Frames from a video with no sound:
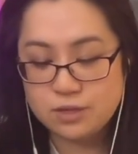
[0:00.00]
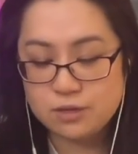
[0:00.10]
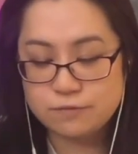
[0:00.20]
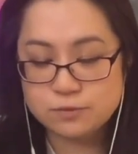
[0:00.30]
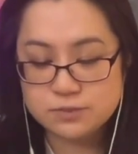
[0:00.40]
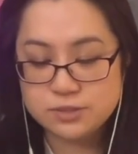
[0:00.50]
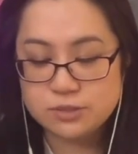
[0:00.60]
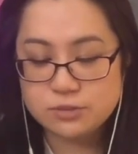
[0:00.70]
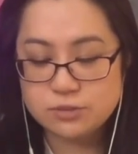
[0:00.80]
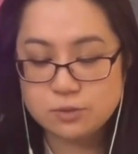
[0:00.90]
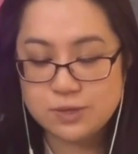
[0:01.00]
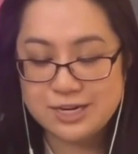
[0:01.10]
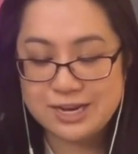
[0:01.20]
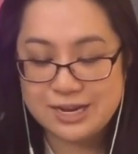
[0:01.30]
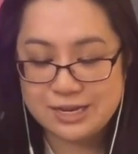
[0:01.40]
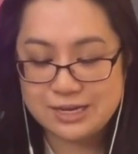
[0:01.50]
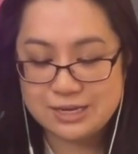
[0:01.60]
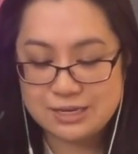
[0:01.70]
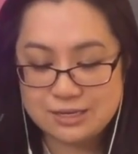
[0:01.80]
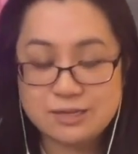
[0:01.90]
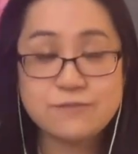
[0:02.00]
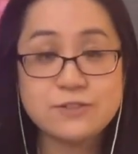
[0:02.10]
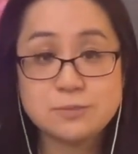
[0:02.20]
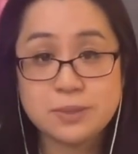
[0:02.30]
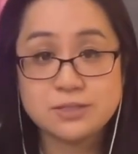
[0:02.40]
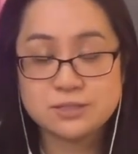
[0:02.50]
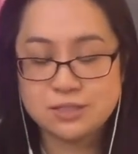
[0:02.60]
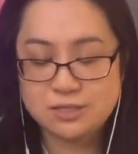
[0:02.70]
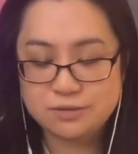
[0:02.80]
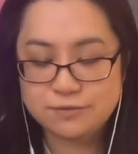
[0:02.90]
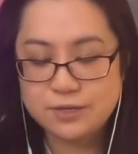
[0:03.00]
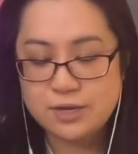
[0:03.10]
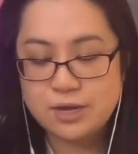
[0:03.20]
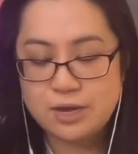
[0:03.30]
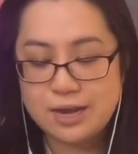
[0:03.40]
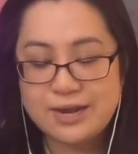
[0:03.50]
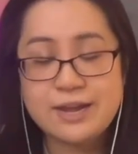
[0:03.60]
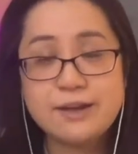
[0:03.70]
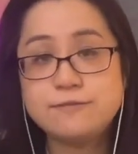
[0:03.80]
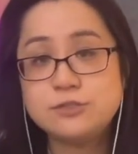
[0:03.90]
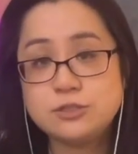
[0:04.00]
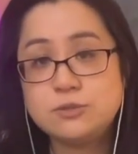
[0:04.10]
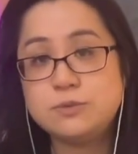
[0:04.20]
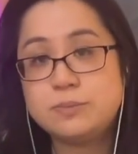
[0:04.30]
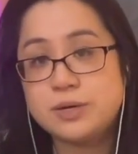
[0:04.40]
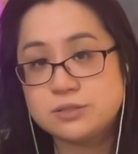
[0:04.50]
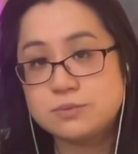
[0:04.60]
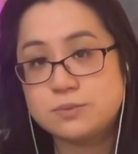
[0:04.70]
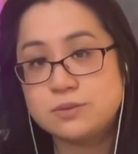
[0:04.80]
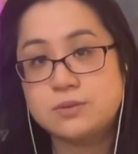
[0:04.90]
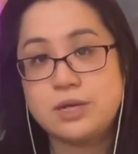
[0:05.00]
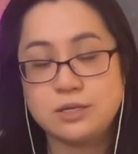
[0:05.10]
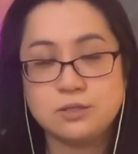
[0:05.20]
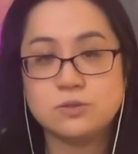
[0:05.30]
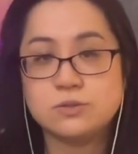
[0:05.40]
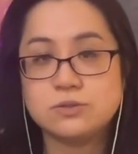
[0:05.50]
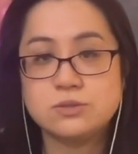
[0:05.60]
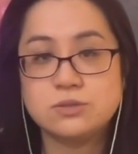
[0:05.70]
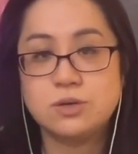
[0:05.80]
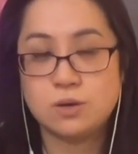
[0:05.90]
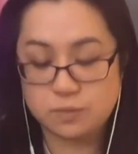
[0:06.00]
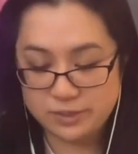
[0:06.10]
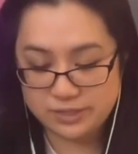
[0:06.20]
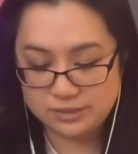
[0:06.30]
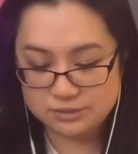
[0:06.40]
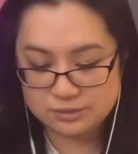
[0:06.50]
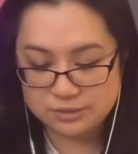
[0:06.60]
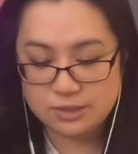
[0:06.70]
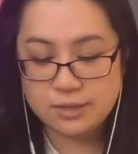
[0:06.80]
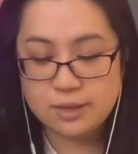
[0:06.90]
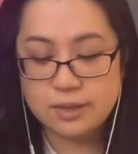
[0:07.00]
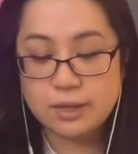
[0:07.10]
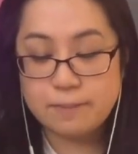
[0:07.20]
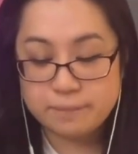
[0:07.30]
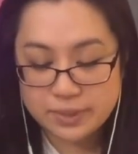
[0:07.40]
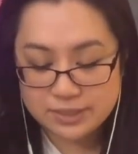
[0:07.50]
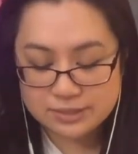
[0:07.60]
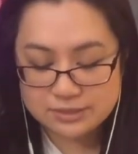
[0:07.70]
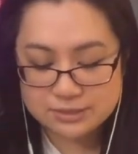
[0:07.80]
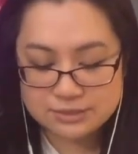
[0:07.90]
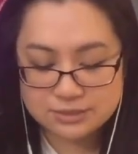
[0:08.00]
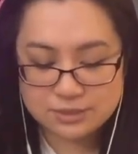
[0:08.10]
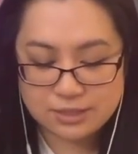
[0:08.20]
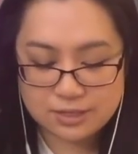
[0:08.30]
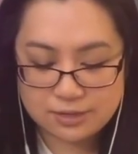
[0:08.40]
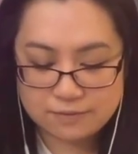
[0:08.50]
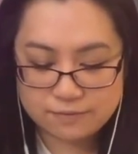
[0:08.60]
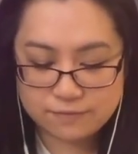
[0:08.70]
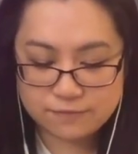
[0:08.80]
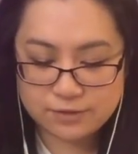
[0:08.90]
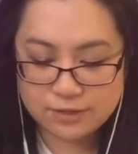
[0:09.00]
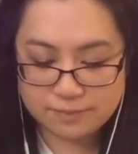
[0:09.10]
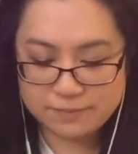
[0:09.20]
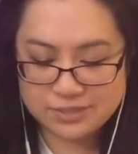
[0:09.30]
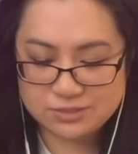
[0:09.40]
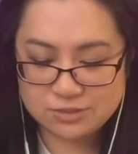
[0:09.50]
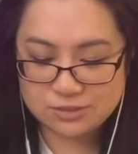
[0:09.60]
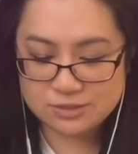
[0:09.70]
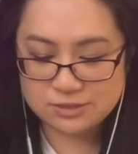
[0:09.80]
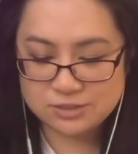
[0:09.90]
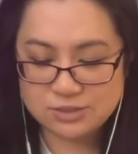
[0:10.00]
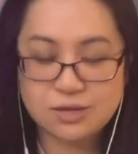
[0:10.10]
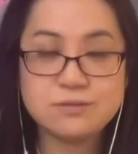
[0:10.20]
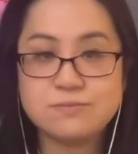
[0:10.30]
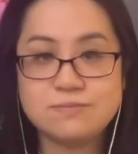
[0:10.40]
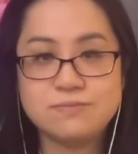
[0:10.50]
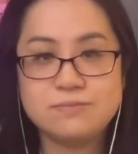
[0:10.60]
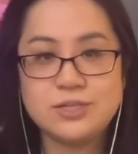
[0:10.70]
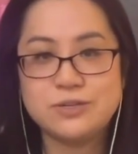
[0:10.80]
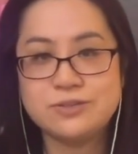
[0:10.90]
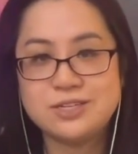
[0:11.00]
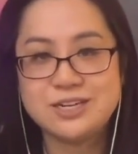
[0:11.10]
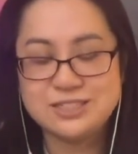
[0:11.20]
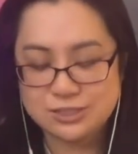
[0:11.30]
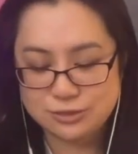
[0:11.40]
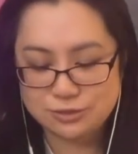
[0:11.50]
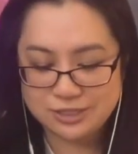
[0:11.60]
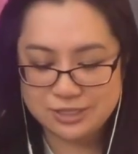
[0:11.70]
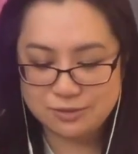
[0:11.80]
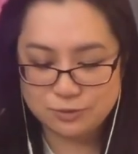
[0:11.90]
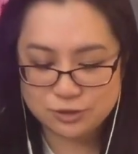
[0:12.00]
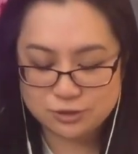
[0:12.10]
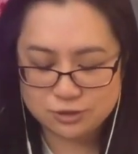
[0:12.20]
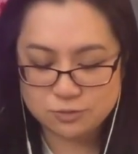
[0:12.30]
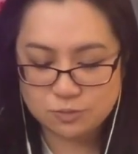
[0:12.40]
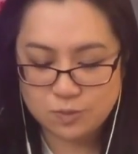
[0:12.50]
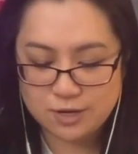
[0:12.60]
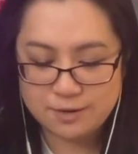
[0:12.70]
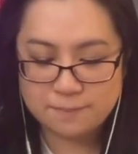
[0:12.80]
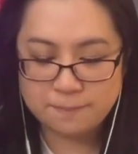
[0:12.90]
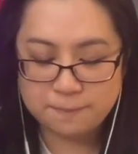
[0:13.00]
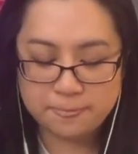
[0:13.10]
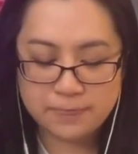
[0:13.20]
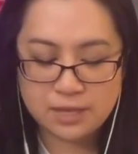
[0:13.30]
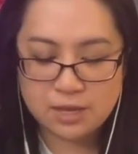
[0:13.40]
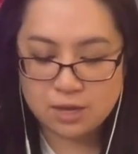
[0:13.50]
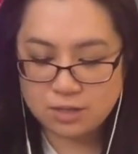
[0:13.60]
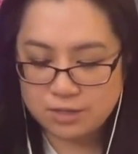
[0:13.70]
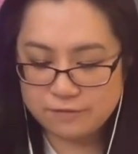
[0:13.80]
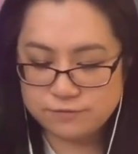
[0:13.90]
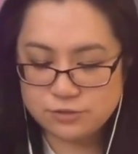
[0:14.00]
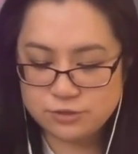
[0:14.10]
from 0 to 180, if it's positive, I have 2 possible angles always. But if, as long as it's not, the 90 degree, which is just 1, I'll have 2